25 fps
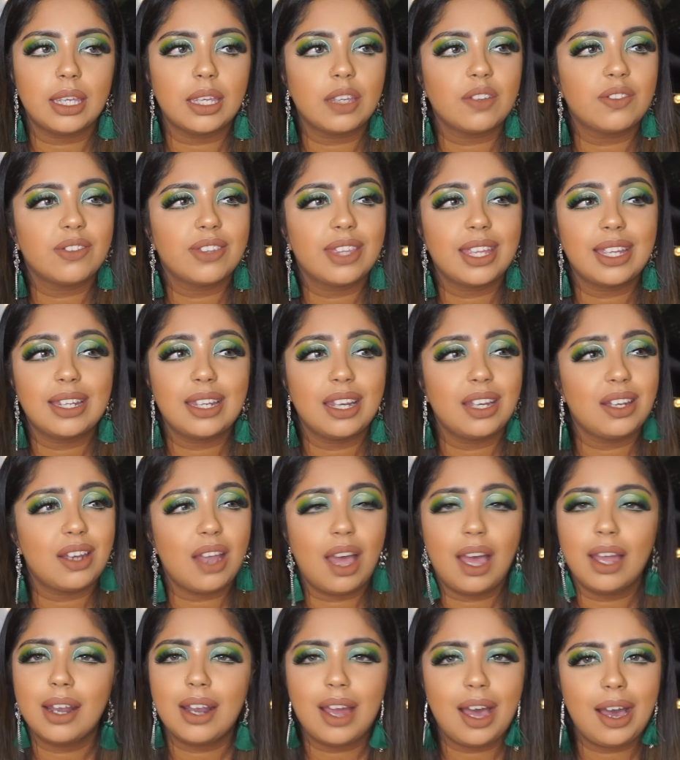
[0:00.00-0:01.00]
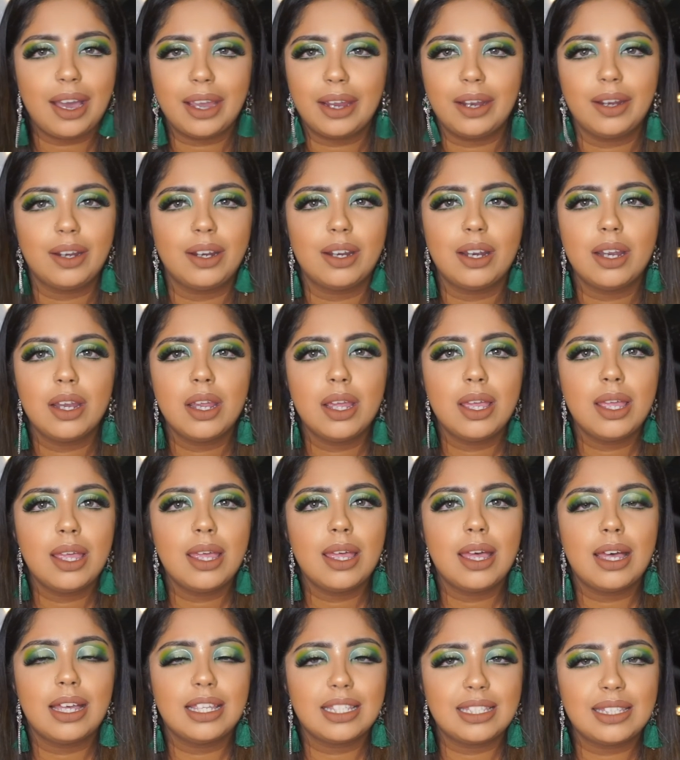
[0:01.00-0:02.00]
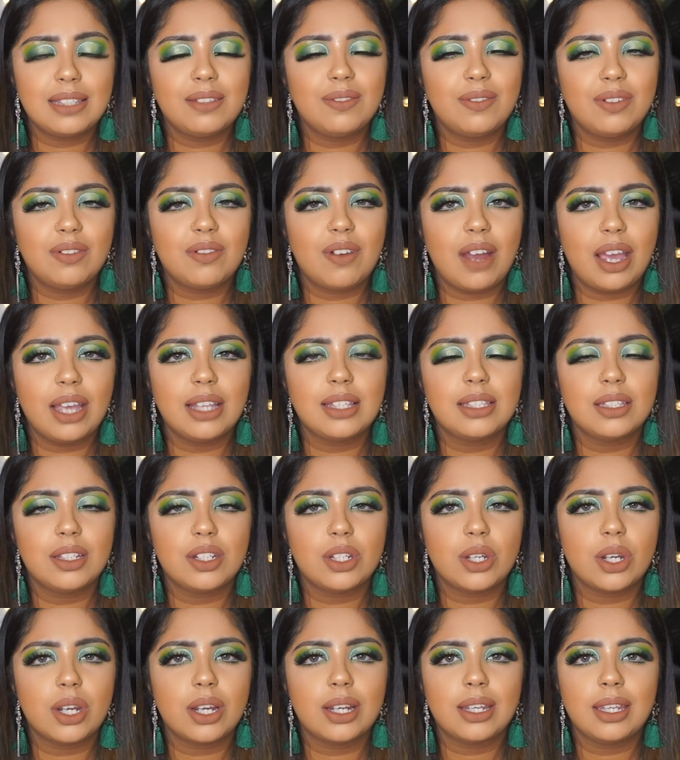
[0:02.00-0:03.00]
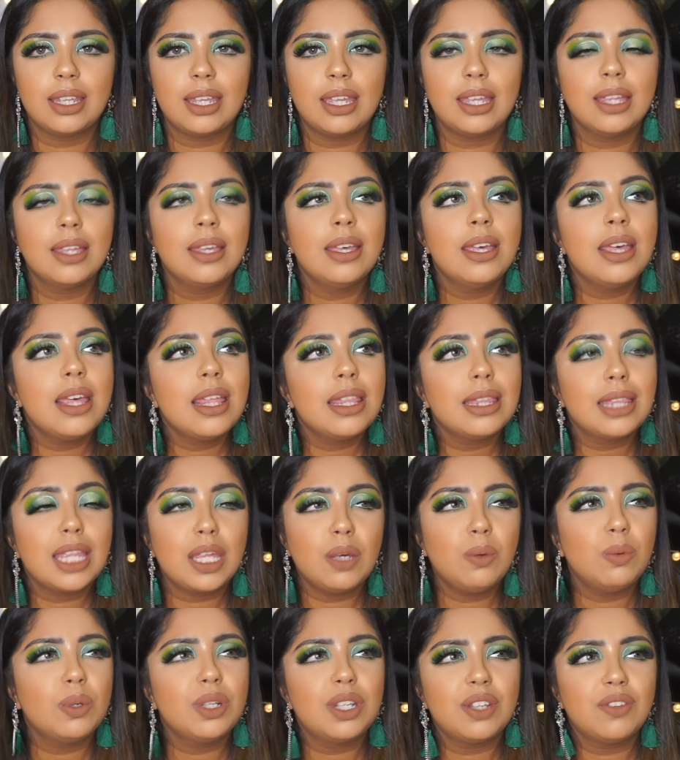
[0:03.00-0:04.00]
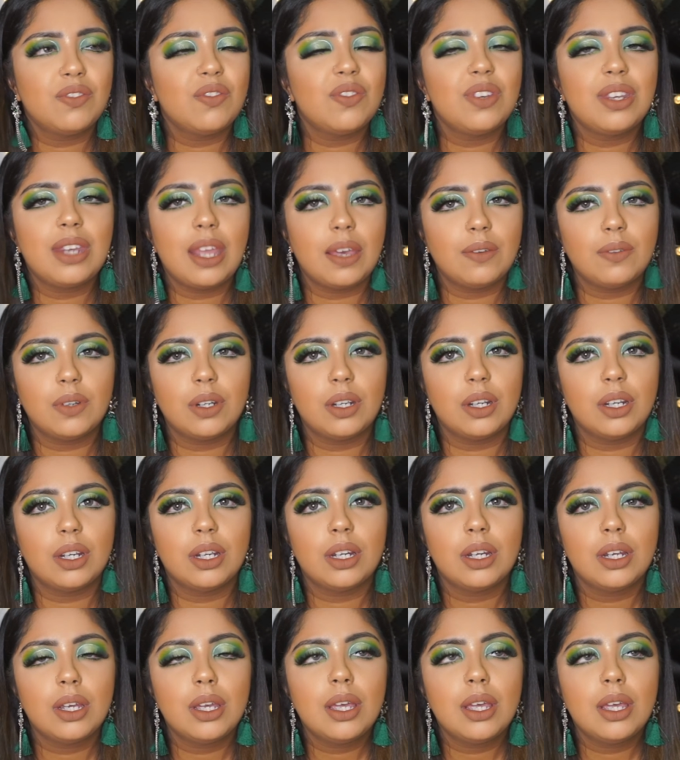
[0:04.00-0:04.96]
If they did not hire a civil rights attorney, they would have never